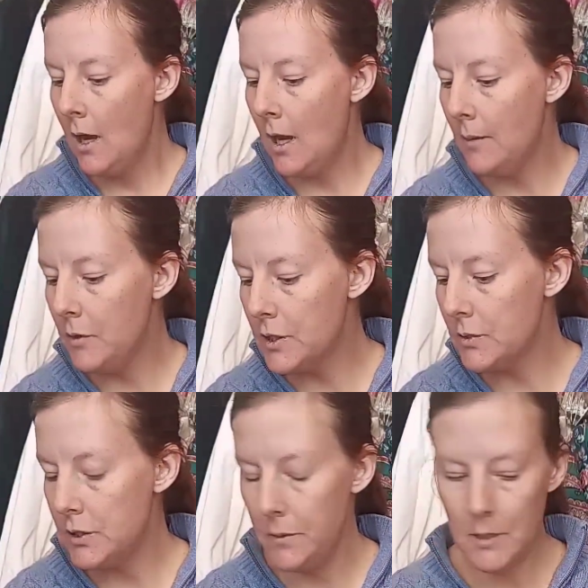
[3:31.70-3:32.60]
Those
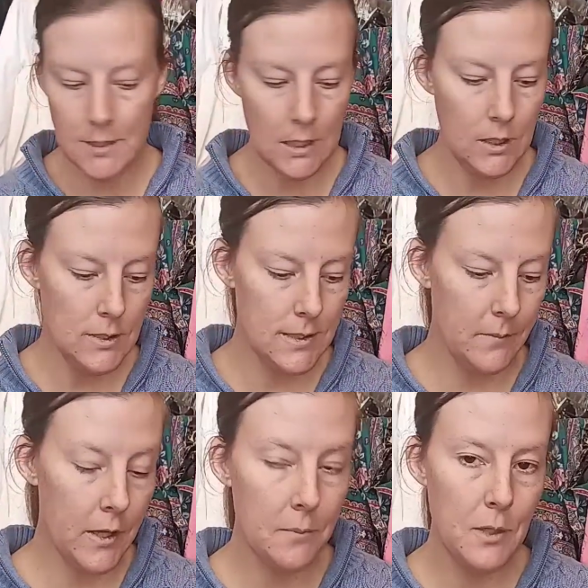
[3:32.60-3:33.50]
were 2 books I used.
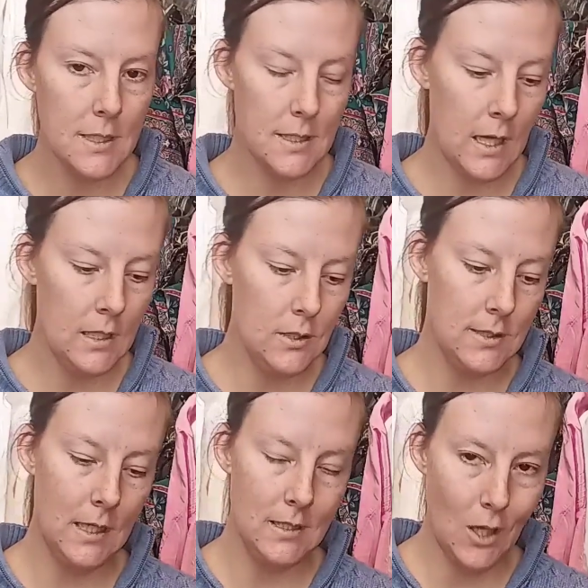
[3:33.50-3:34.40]
Some other books that I
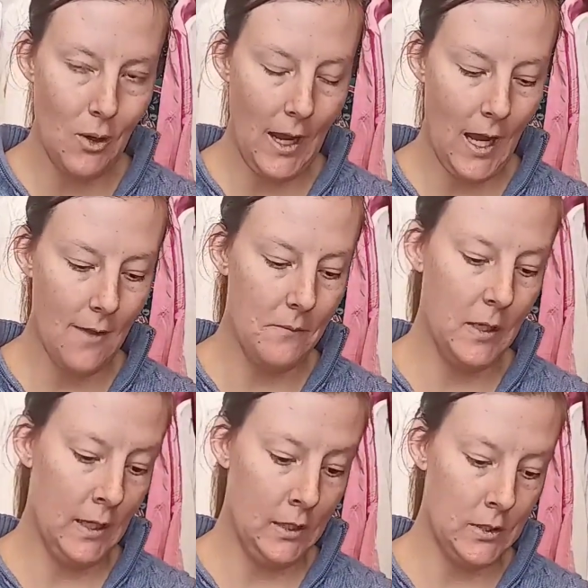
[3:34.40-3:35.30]
used I don't have,
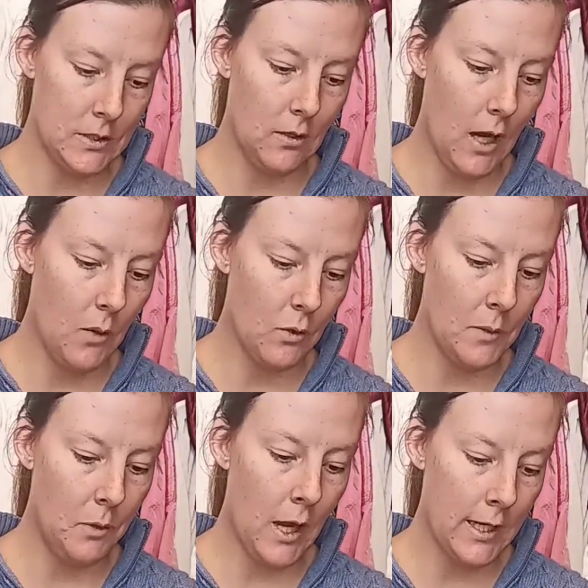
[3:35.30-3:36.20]
but I used a lot
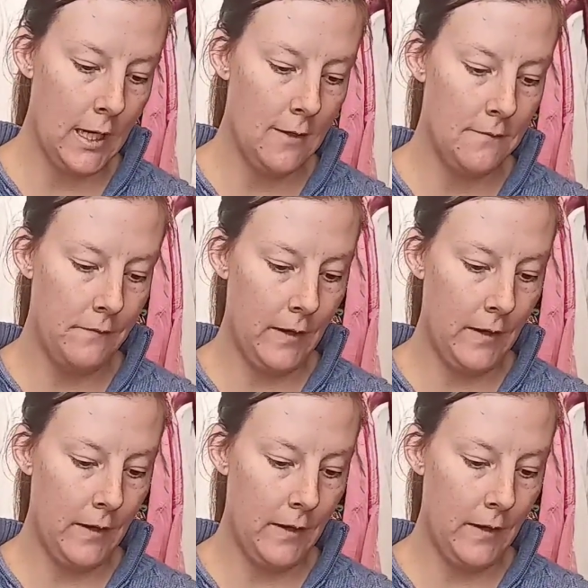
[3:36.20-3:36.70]
were Blockaded